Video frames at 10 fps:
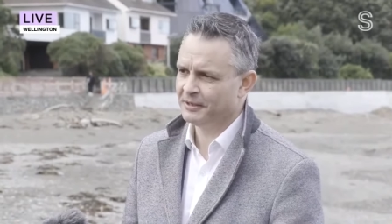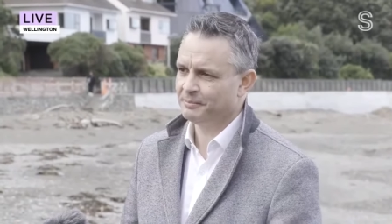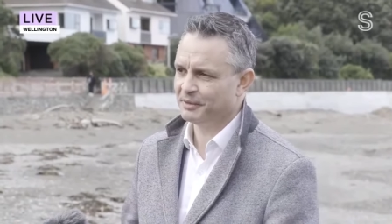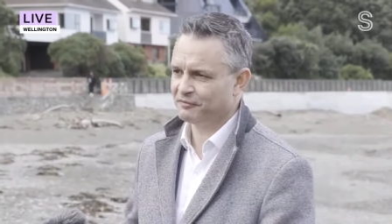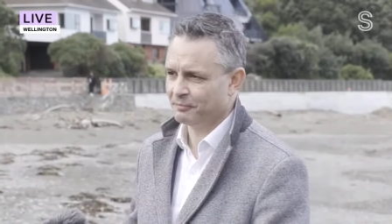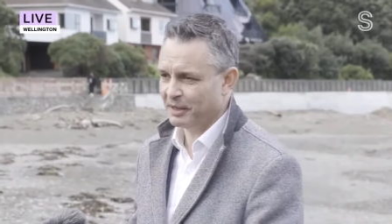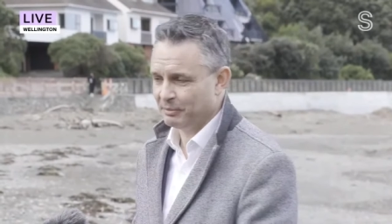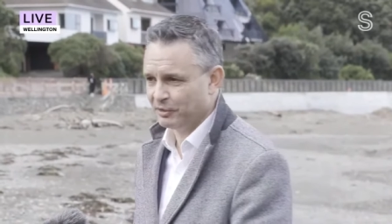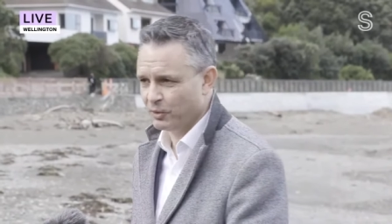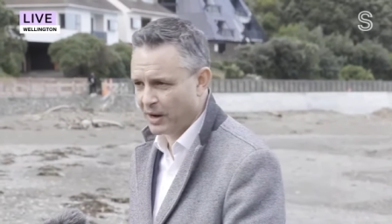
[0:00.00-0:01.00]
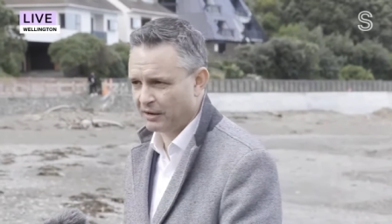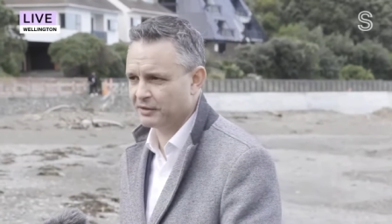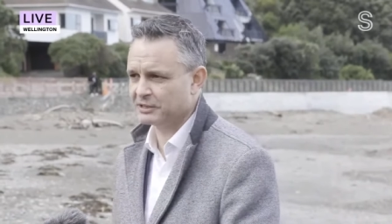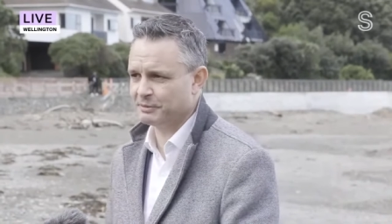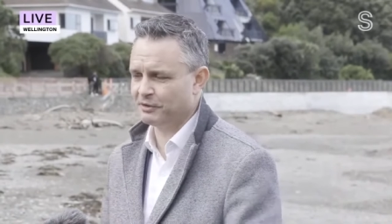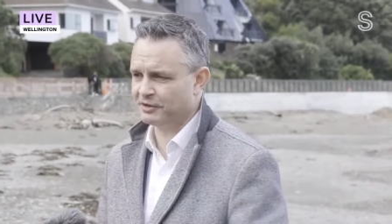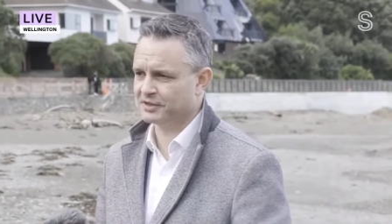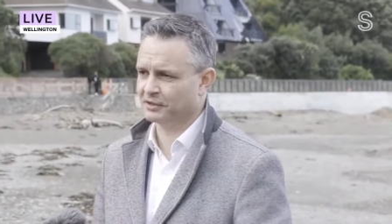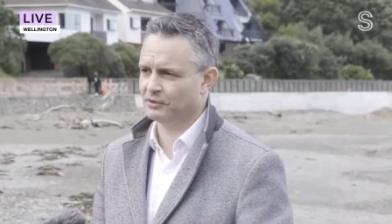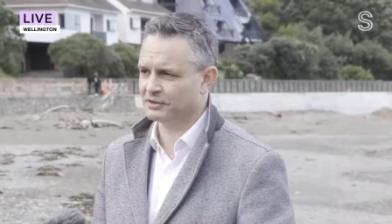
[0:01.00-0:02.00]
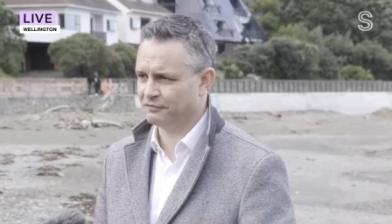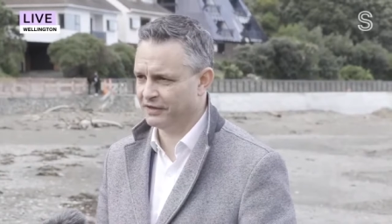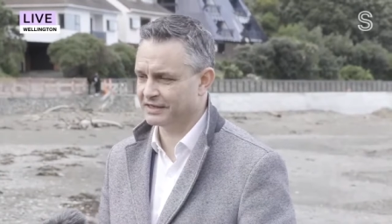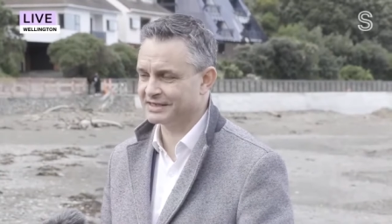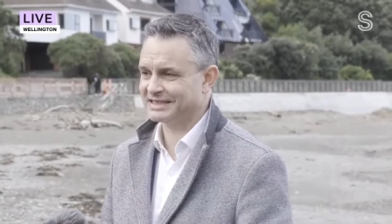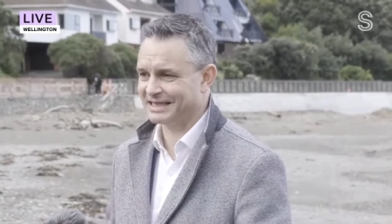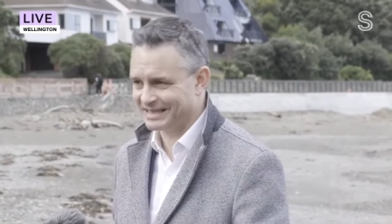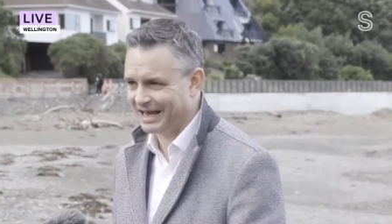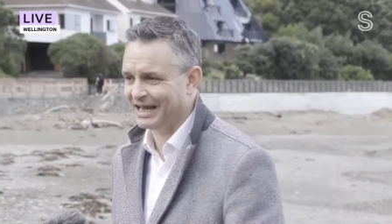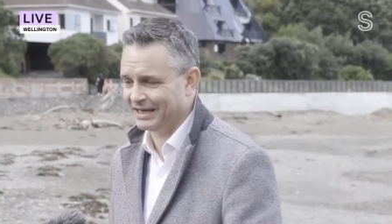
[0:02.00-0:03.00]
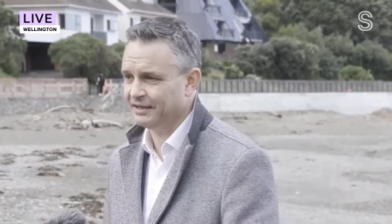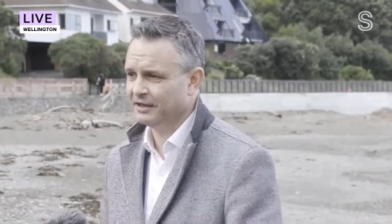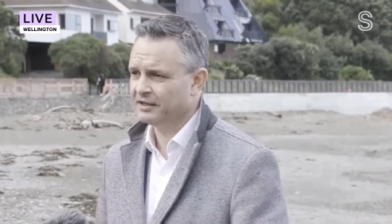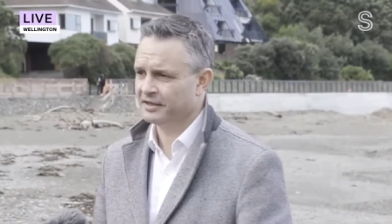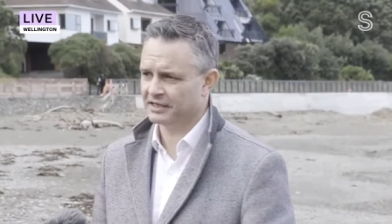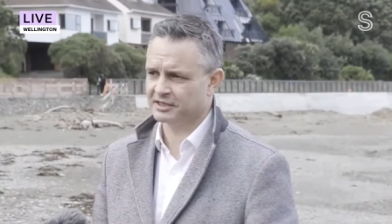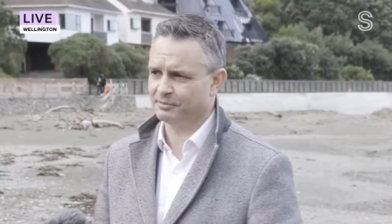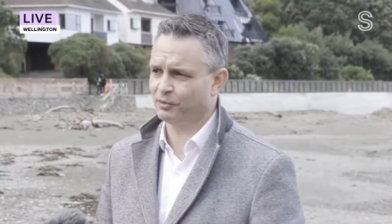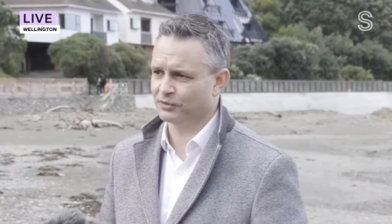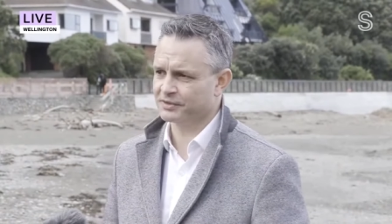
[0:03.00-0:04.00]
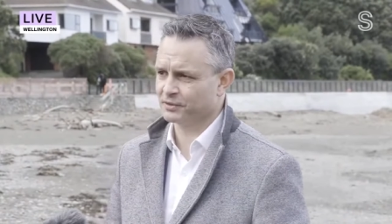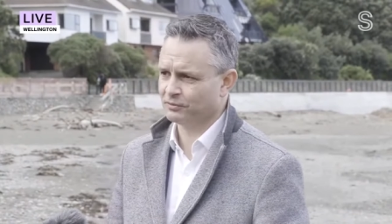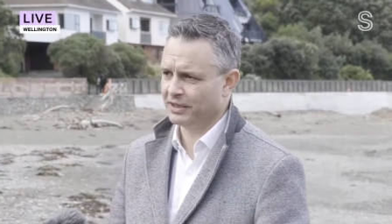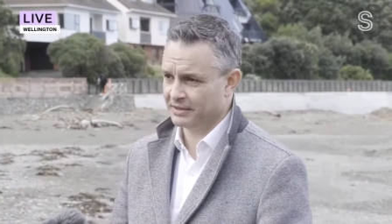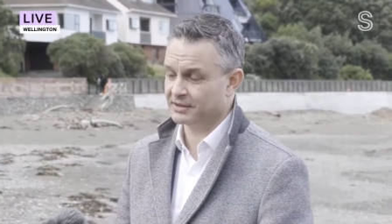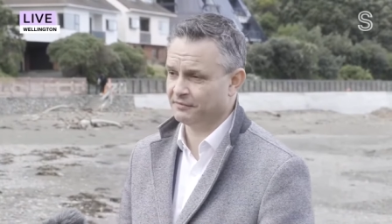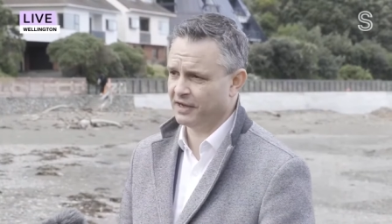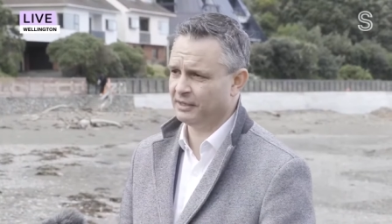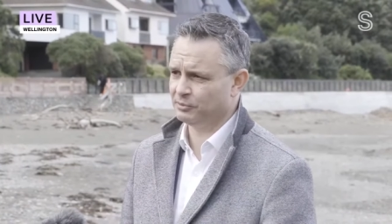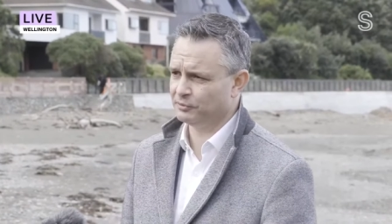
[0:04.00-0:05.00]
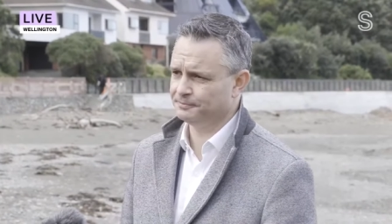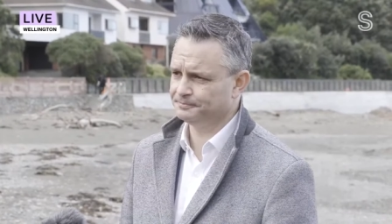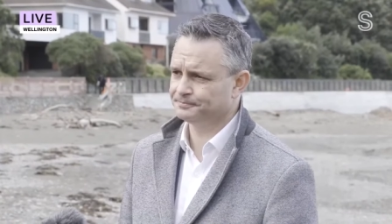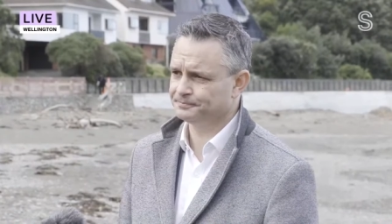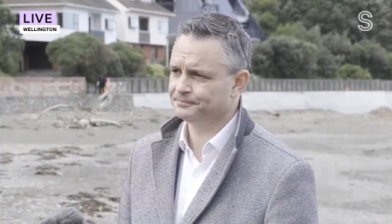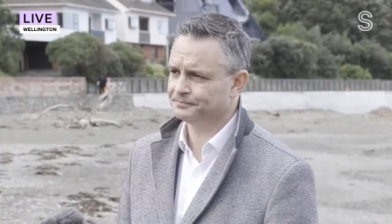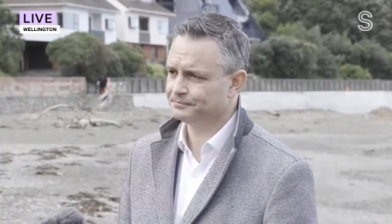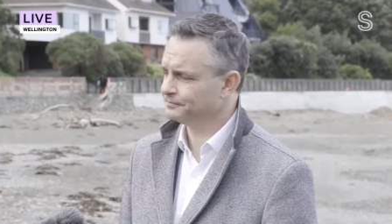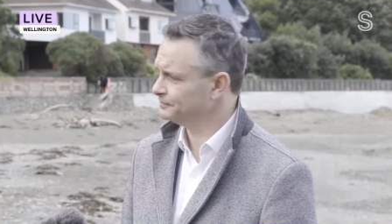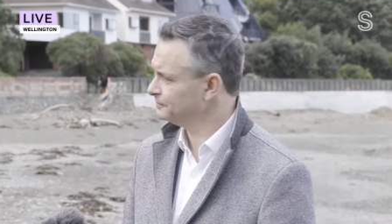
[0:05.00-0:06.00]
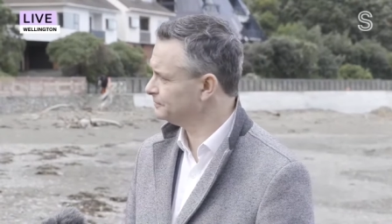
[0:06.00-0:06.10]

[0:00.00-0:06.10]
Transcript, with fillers: But for people who are experiencing those effects today, that support is all, is available. Um,